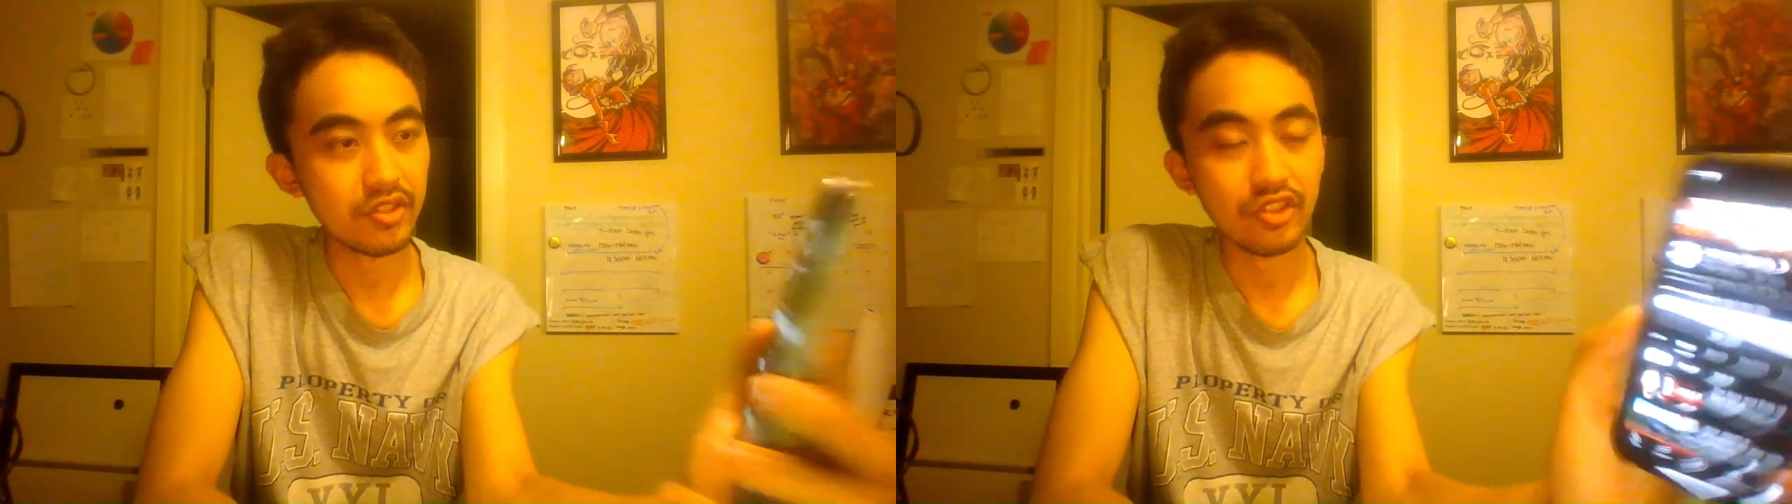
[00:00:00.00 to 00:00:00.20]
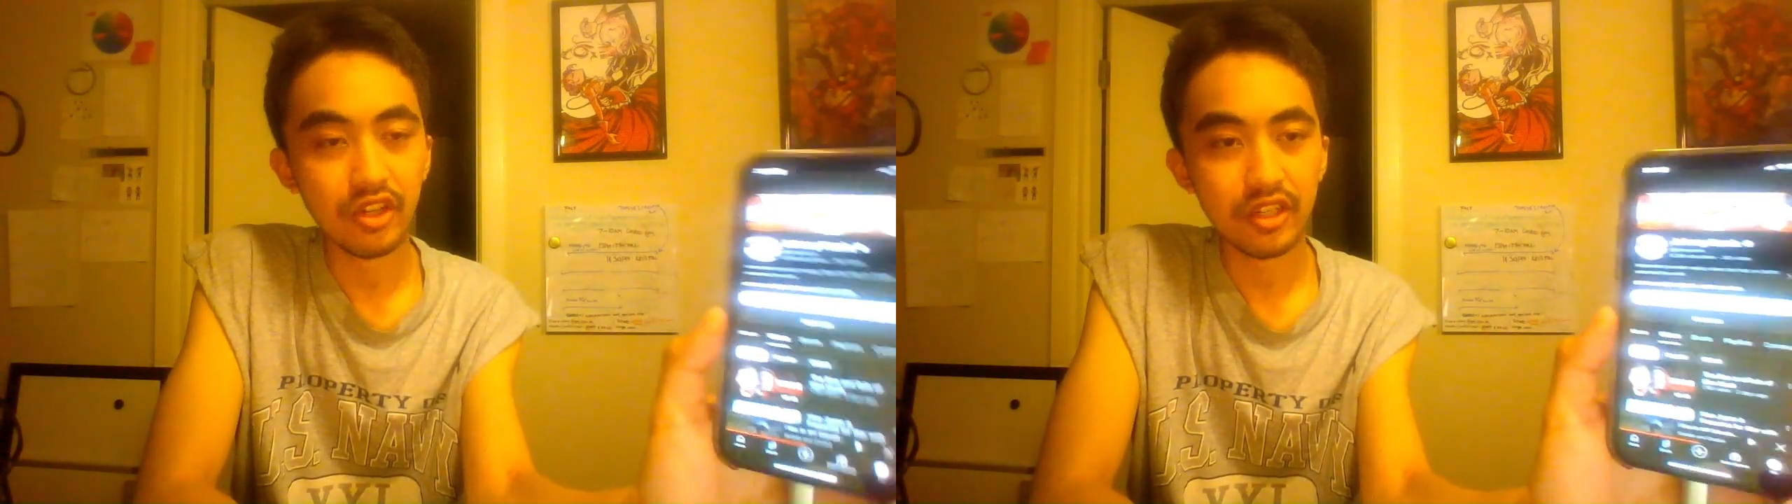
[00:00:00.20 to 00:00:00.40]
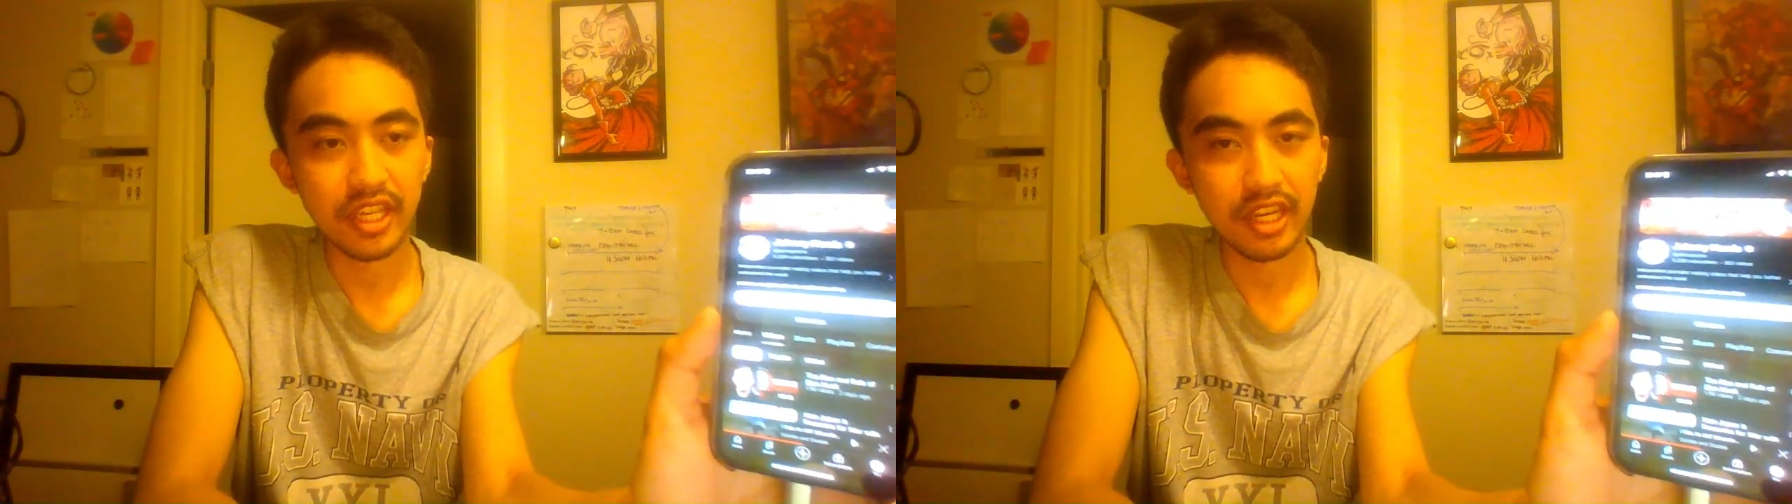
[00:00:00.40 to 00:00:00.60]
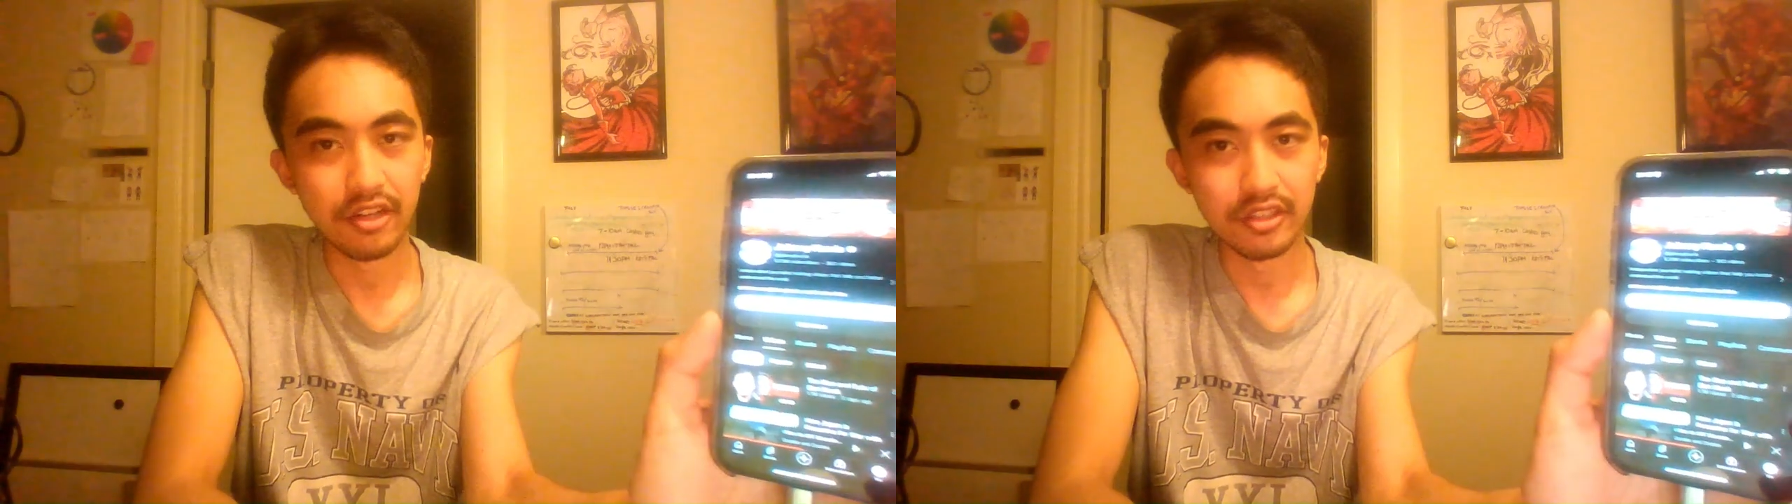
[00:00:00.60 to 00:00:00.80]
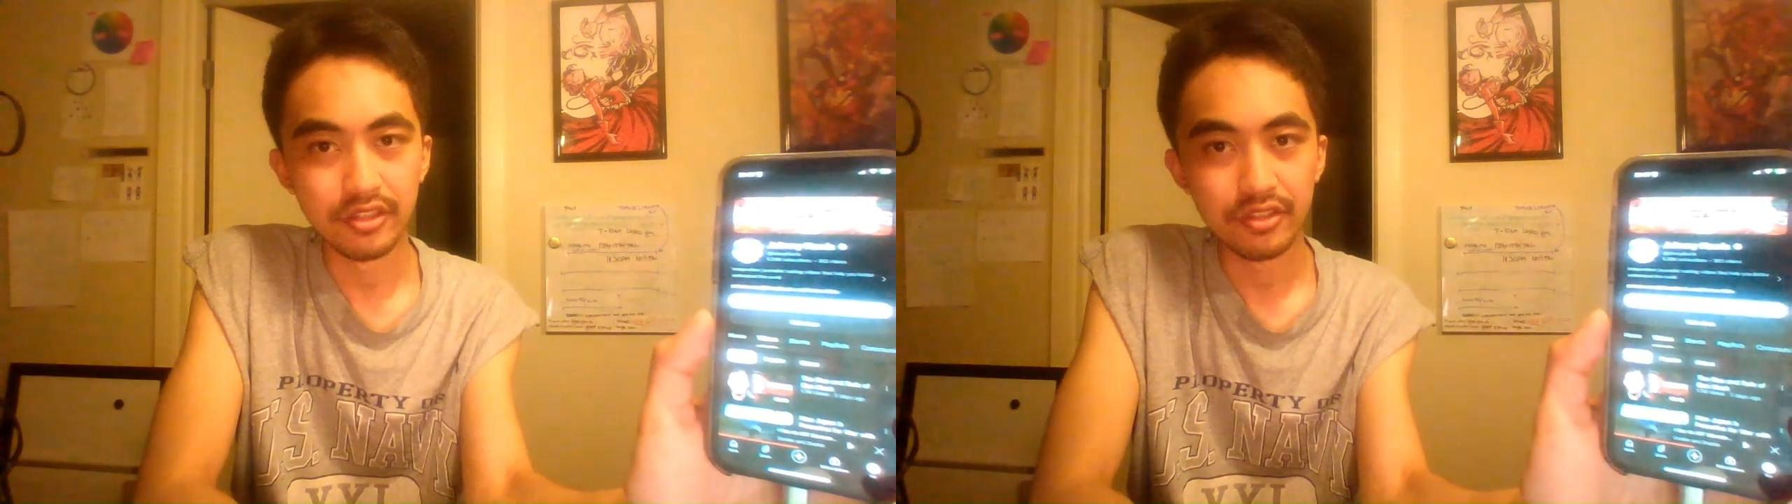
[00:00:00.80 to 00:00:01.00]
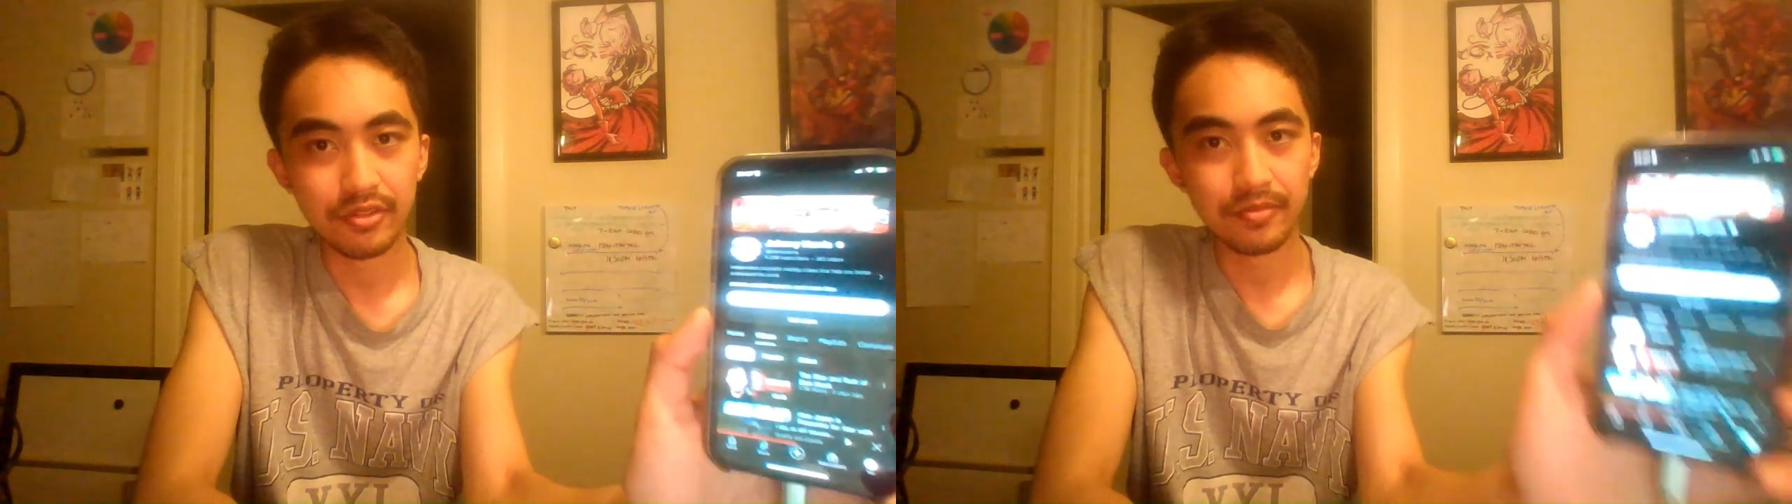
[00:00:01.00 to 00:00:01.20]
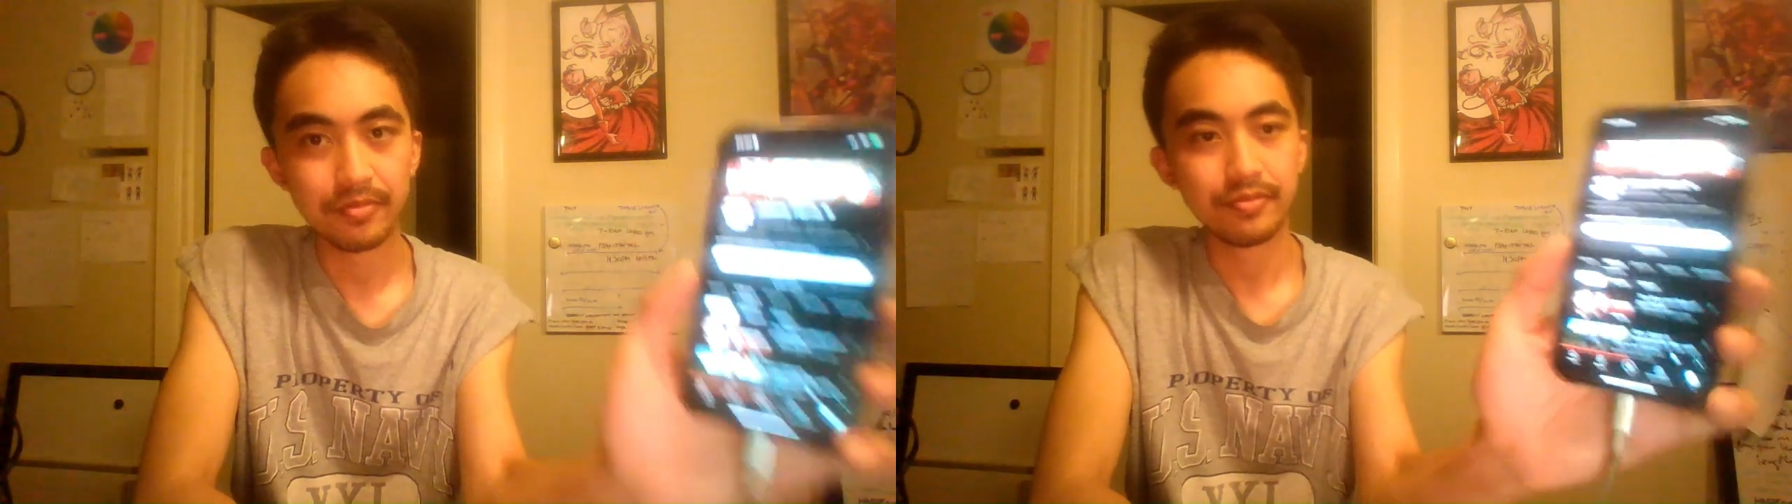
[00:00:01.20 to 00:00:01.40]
Johnny Harris,